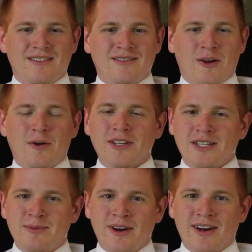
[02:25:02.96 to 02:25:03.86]
the Holy
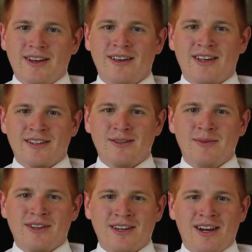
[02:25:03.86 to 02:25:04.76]
Spirit and its
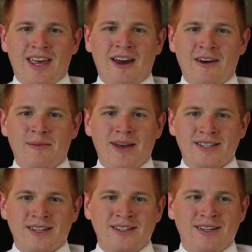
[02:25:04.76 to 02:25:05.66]
ability to carry a
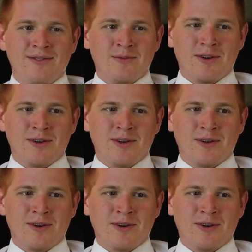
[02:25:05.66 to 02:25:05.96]
message even